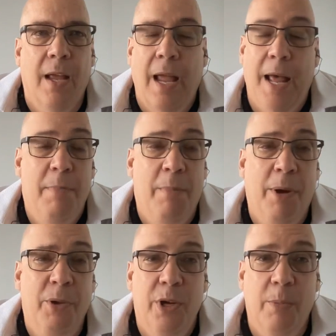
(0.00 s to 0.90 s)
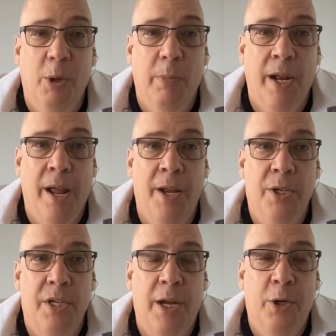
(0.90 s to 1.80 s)
had my mouth dropped open. I
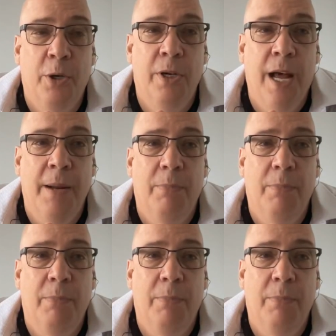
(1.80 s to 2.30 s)
could not